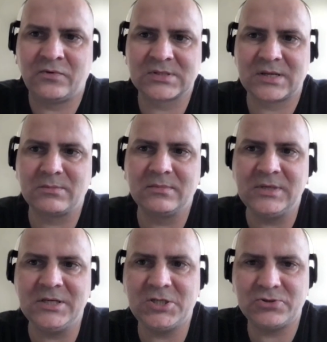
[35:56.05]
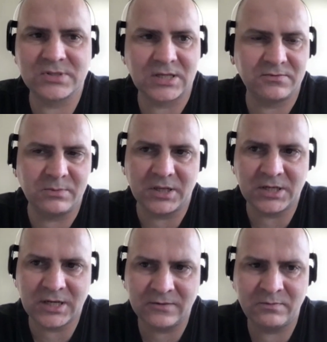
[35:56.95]
for some issues that we
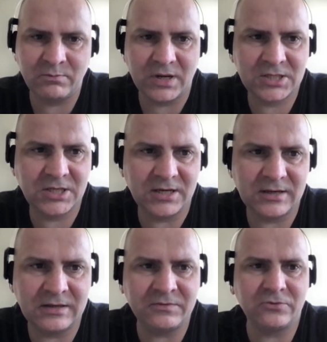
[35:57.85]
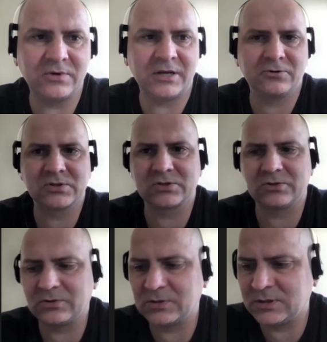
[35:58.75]
might have, but here I will
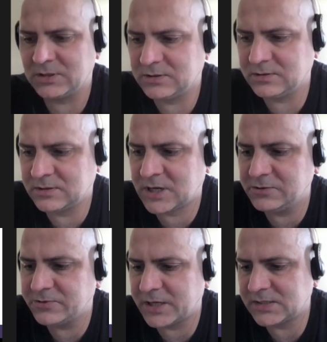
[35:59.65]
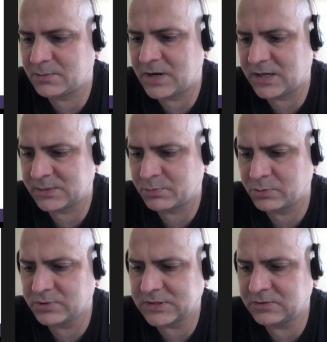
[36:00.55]
also highlight some other
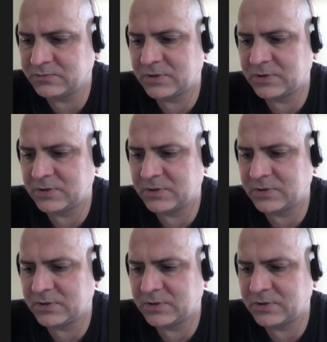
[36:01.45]
problems